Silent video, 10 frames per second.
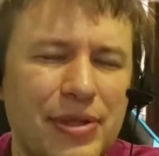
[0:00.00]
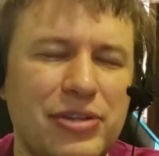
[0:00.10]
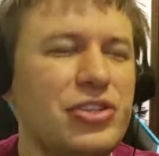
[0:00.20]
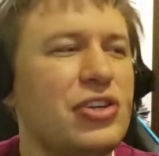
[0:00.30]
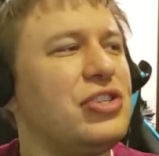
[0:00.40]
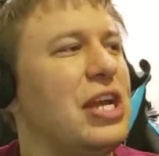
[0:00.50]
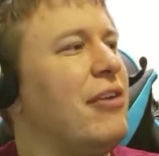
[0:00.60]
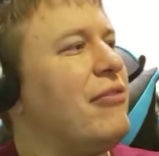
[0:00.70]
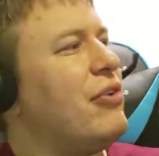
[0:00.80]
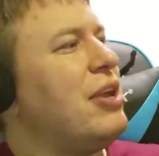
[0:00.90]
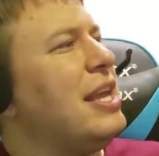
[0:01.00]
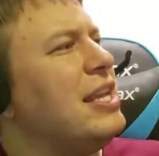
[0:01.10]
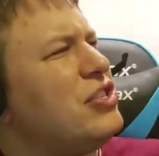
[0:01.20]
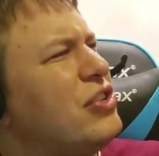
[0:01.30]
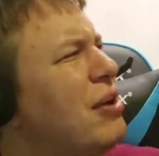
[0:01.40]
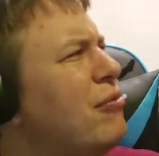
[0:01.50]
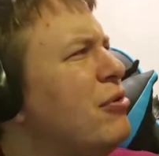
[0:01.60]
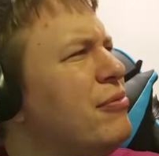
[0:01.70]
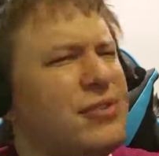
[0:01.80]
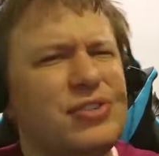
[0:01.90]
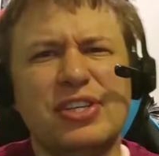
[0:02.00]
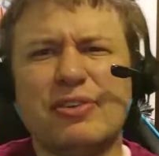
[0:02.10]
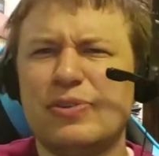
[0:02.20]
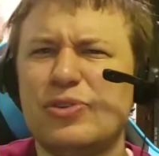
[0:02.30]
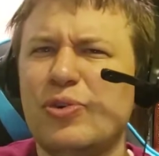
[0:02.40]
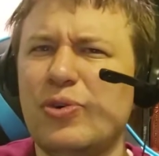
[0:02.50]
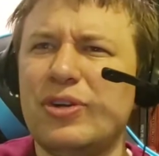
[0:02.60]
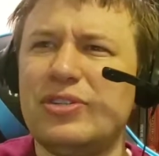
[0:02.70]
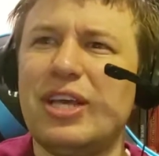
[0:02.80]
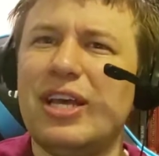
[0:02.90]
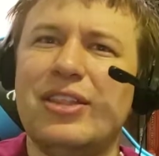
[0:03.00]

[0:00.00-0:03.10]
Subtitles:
They'll search every inch of that room for secret doors.